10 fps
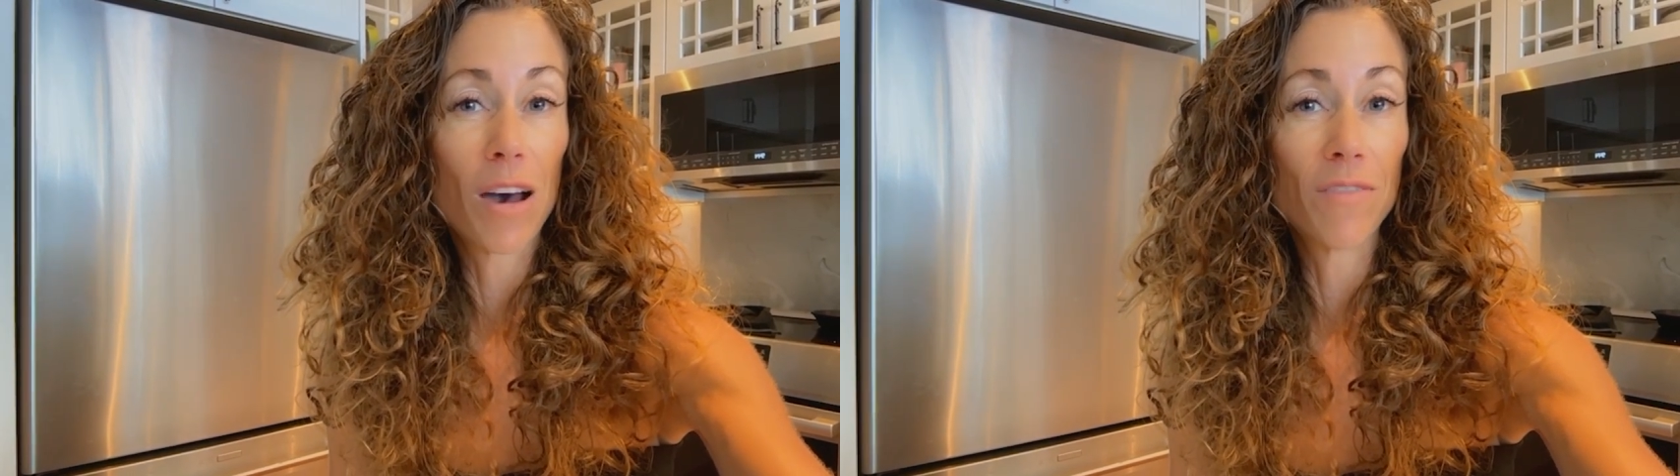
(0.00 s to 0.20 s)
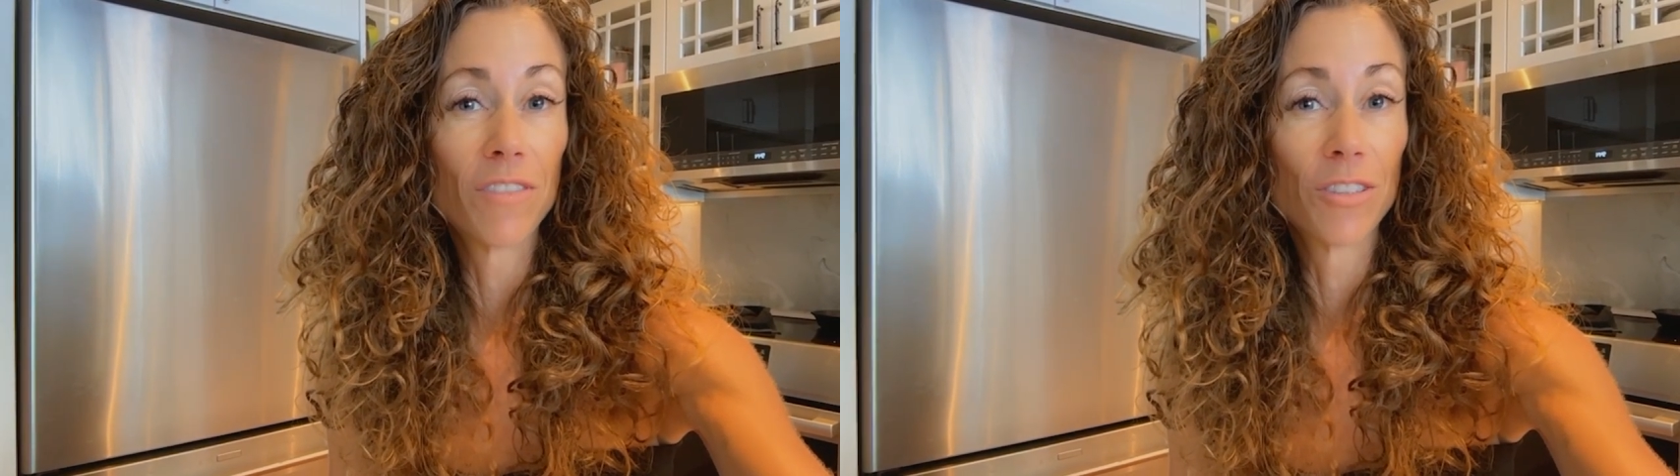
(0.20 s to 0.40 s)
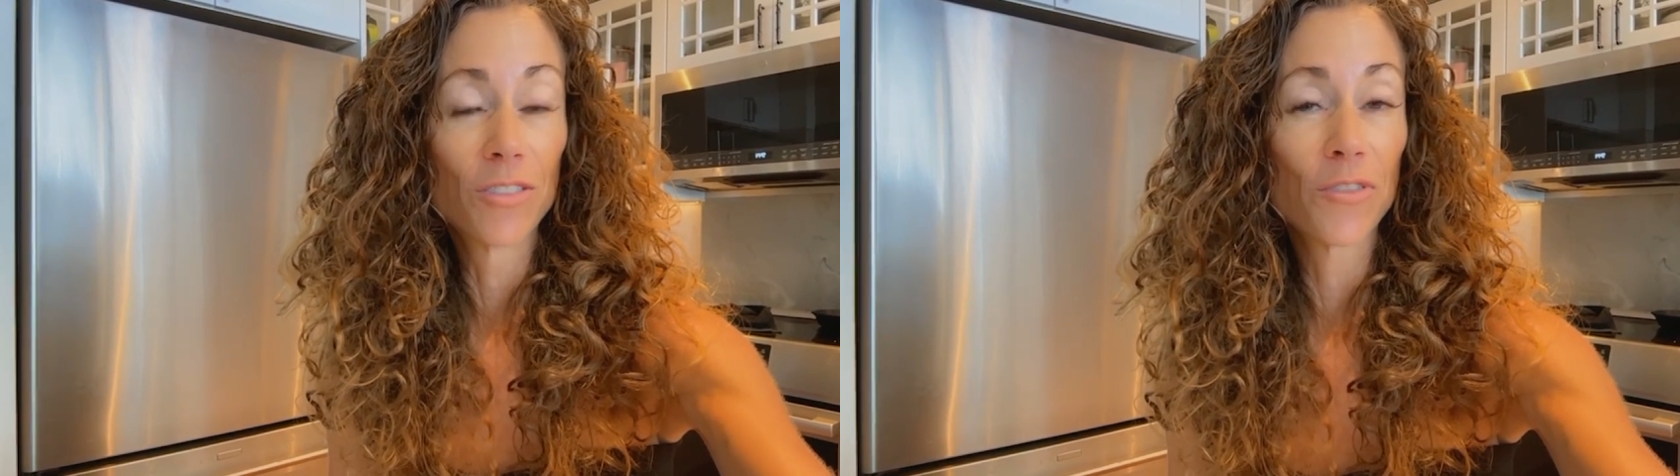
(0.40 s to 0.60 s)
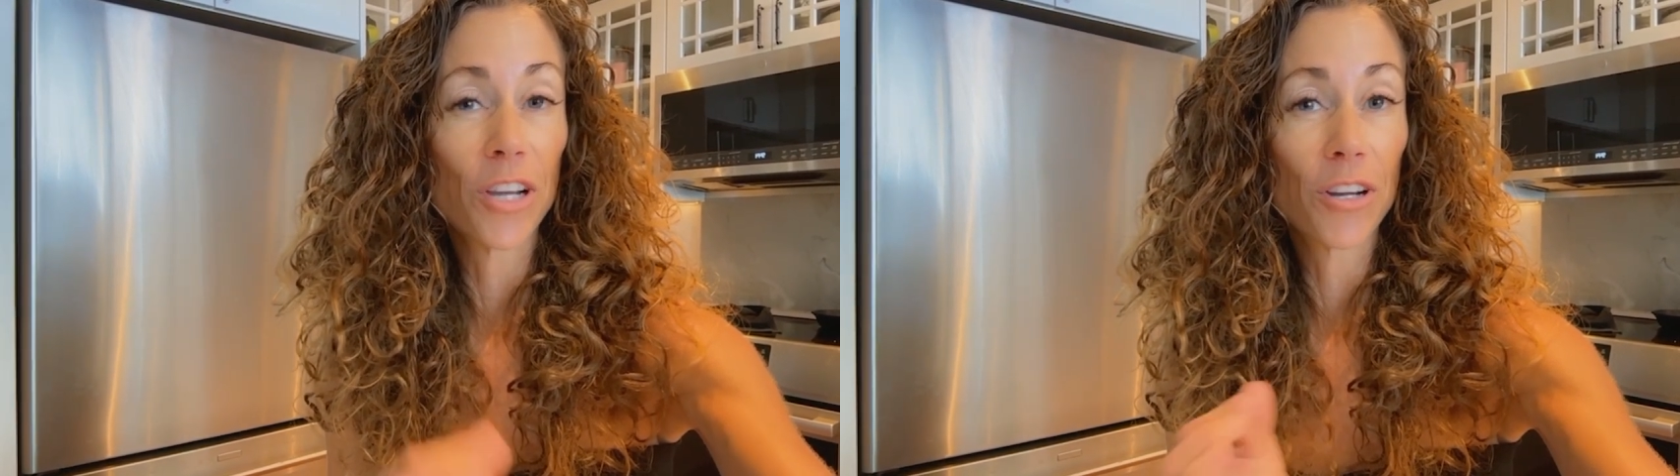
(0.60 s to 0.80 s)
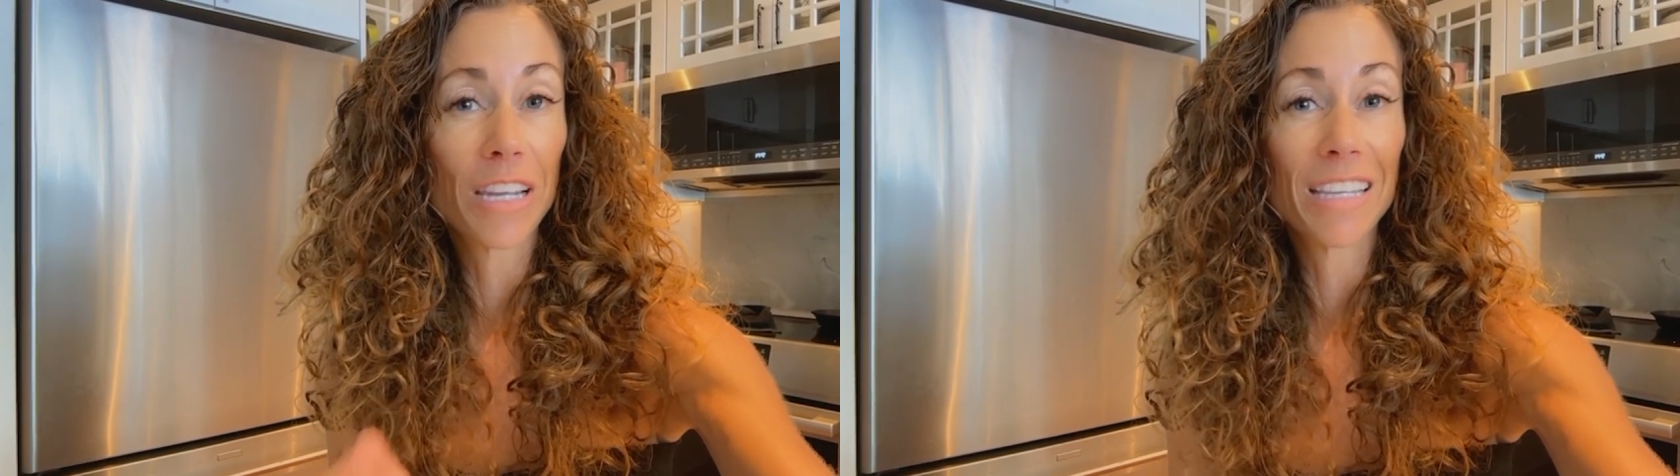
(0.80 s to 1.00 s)
waffles
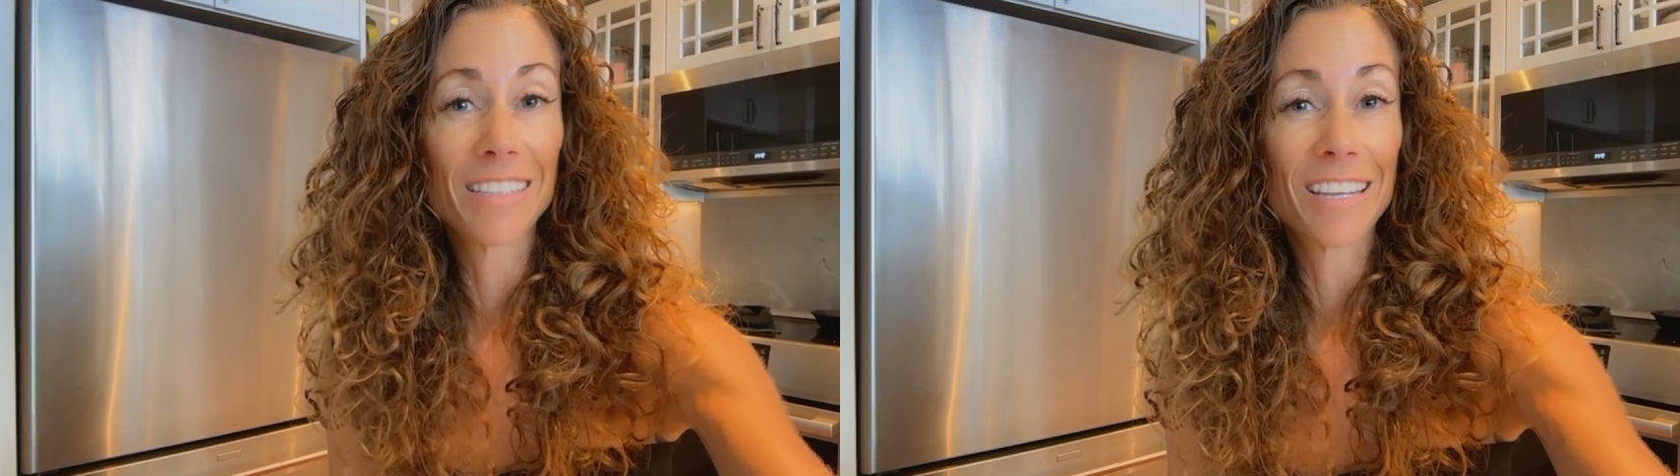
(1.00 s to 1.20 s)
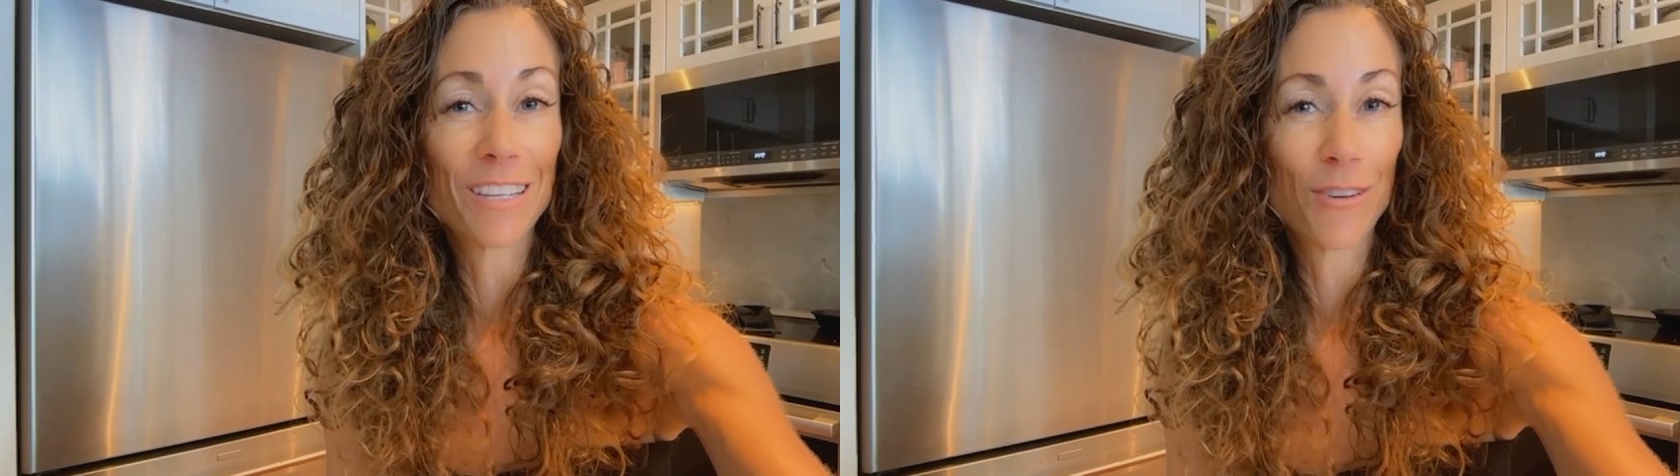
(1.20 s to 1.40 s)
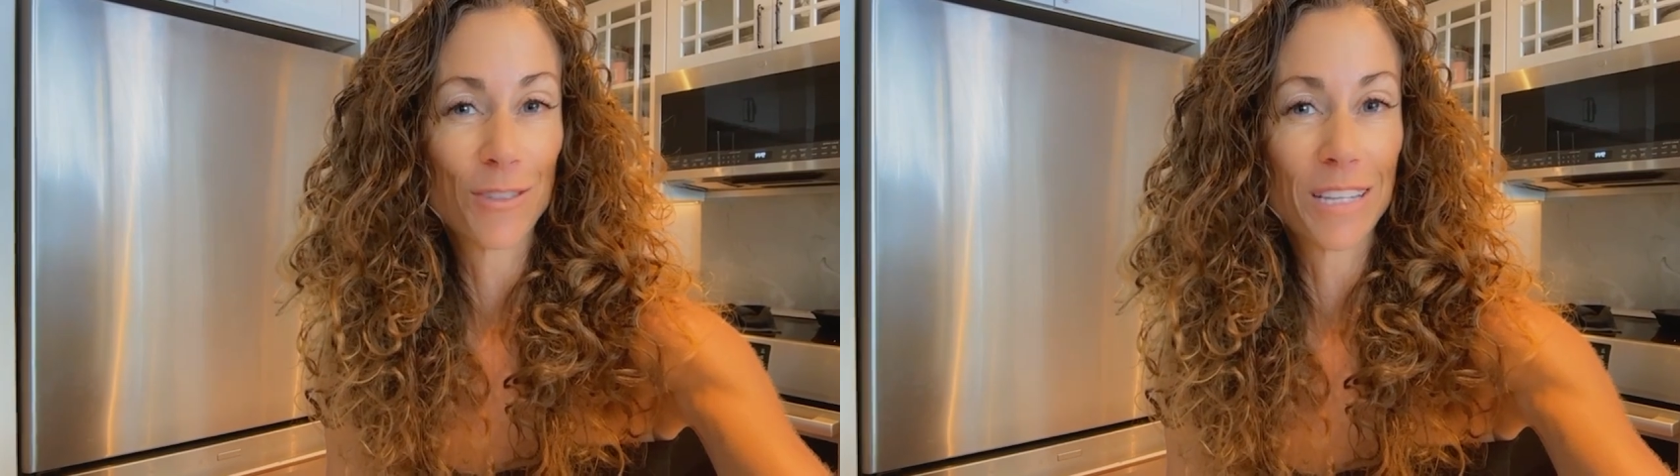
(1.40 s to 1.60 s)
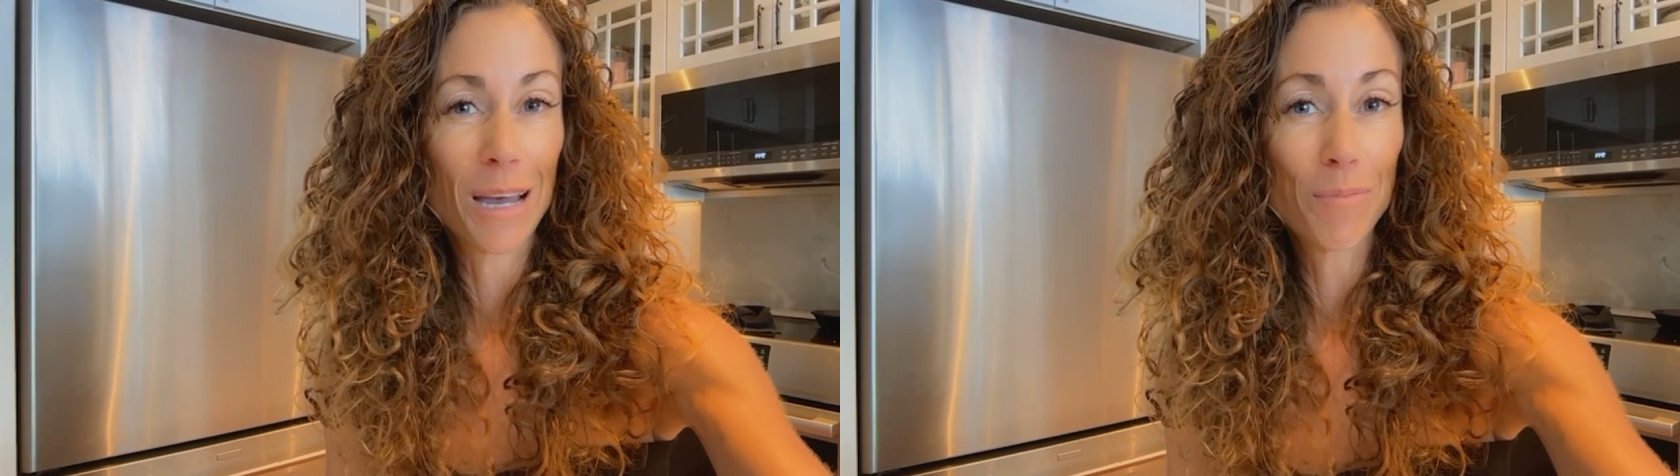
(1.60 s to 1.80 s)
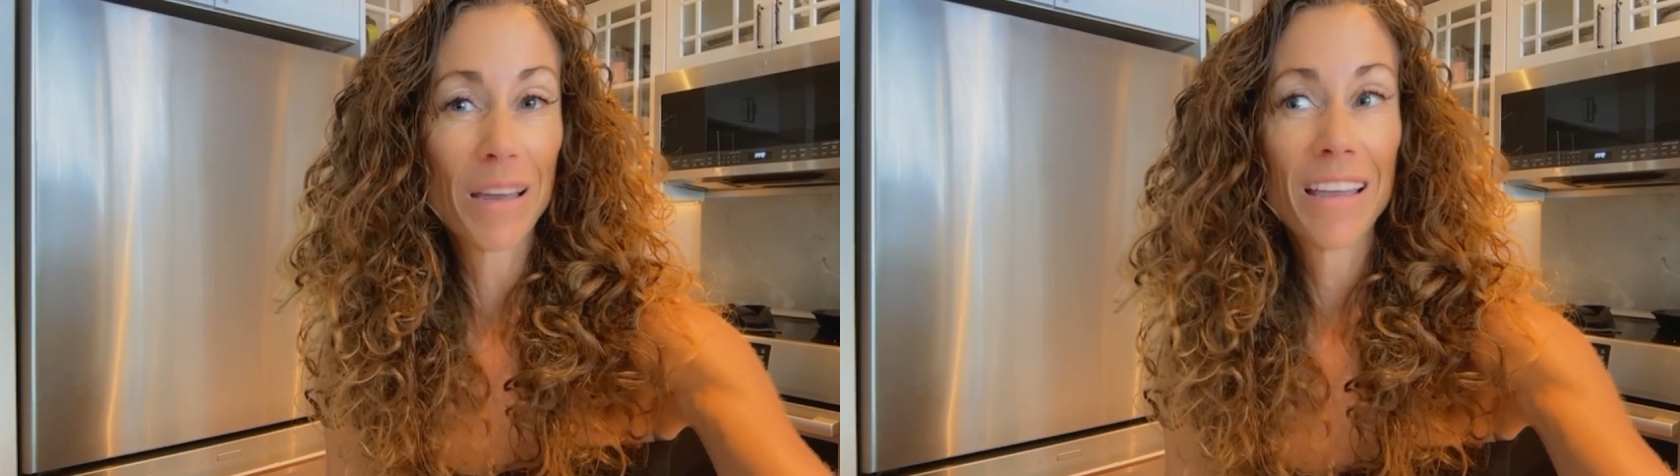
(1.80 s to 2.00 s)
for your kids to toast
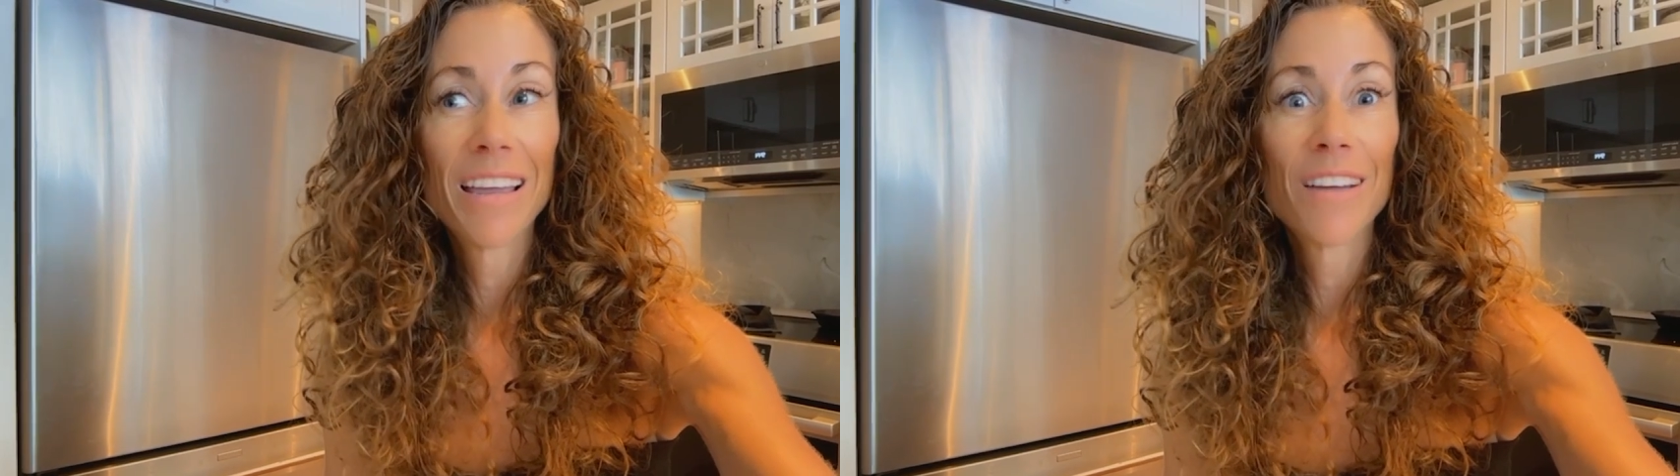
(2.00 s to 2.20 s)
up